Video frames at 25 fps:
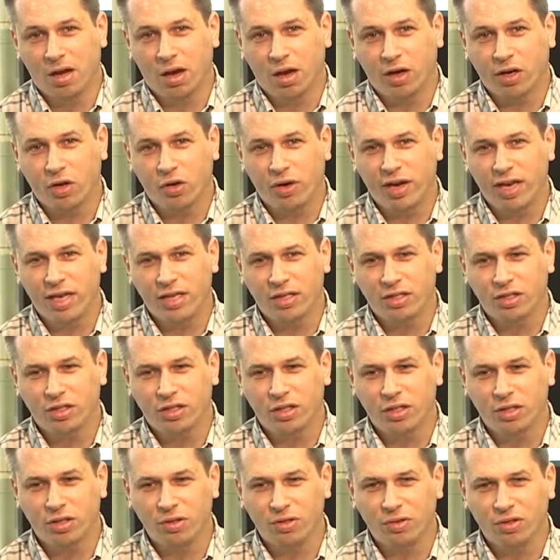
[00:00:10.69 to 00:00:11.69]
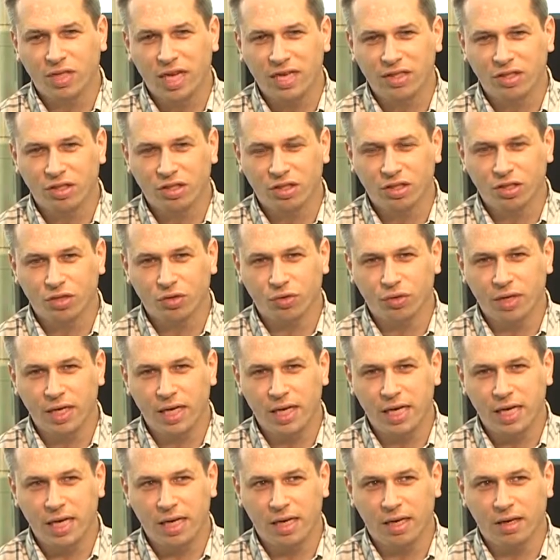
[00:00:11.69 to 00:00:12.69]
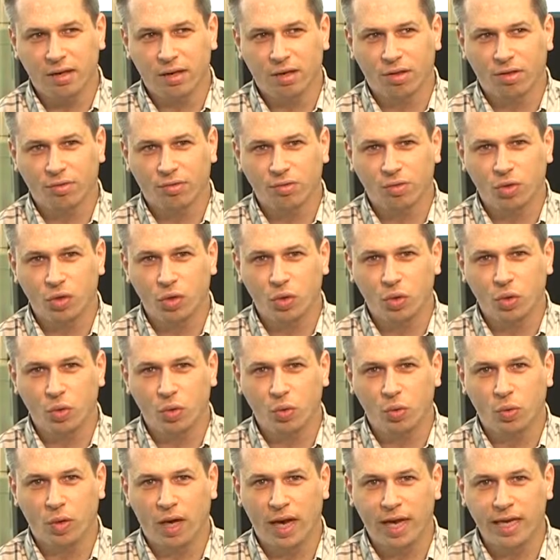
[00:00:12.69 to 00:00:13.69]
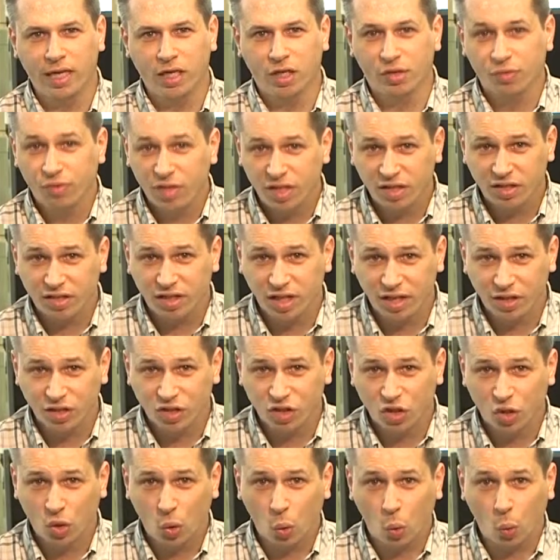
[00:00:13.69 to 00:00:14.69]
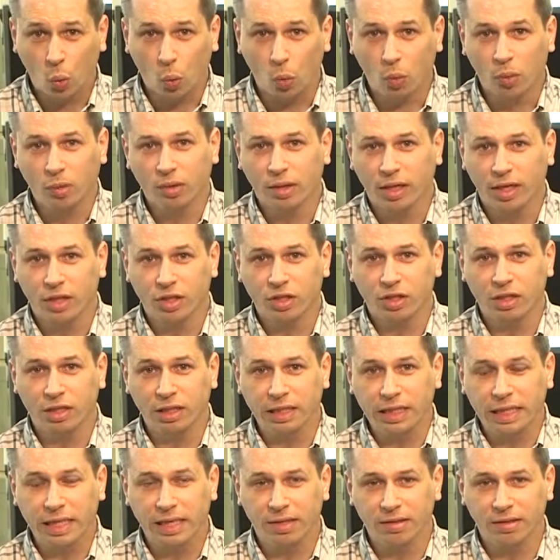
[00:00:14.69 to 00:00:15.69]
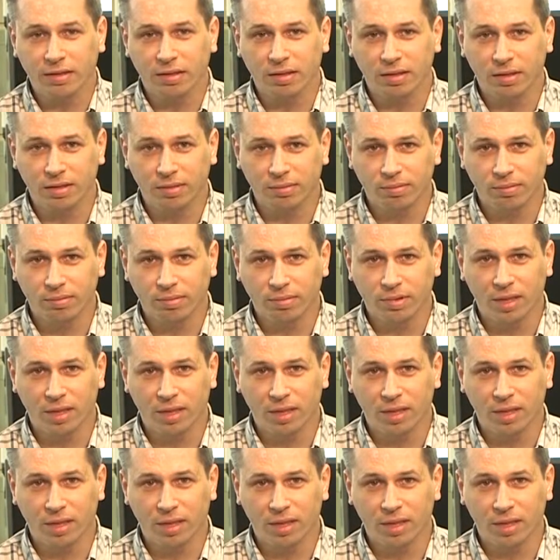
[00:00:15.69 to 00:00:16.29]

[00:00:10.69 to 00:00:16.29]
I got into dentistry through a careers day at school actually as a